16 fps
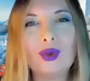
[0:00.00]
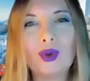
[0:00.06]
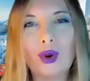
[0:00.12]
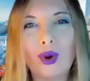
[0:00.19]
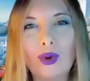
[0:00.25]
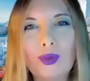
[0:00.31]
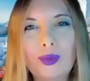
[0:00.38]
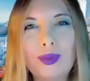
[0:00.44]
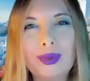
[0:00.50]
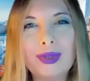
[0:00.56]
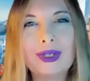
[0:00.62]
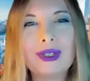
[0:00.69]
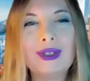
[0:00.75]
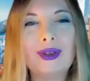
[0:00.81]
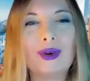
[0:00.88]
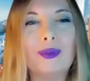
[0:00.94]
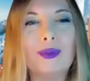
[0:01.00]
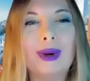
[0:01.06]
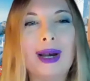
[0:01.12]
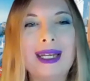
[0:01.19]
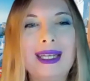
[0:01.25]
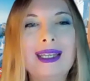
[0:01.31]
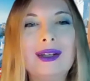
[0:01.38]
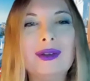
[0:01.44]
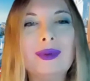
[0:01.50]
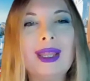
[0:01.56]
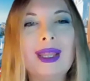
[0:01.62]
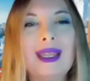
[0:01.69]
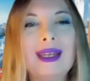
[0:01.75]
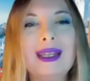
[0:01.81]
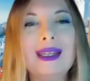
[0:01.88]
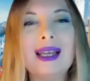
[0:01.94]
To cope, your body
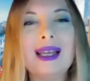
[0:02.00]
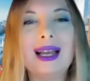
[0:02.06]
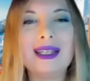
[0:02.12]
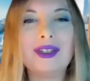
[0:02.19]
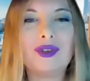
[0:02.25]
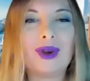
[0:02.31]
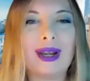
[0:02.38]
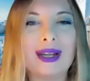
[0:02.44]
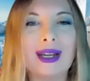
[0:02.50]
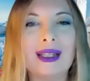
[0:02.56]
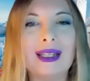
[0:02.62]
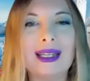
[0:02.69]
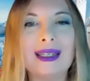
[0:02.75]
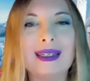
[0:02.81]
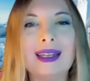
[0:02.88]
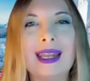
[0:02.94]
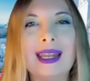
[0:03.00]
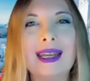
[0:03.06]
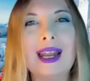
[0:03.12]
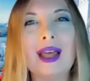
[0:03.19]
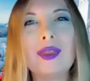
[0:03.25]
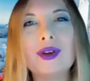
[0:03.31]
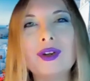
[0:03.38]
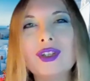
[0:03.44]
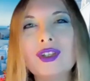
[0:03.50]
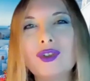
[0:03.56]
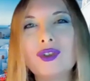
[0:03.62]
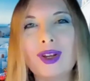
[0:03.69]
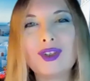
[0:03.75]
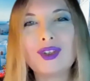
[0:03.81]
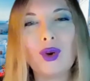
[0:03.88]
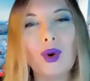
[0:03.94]
created adrenaline and other
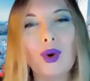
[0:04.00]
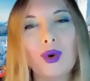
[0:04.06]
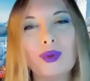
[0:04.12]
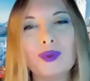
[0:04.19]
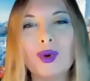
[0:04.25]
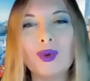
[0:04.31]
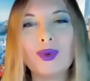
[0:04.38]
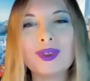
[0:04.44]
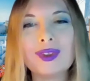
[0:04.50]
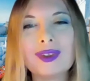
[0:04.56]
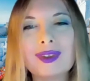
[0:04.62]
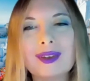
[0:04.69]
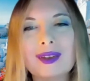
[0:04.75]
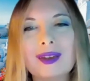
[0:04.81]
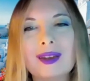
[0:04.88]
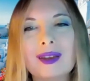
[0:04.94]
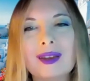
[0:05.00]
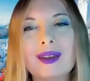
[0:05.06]
stress hormones.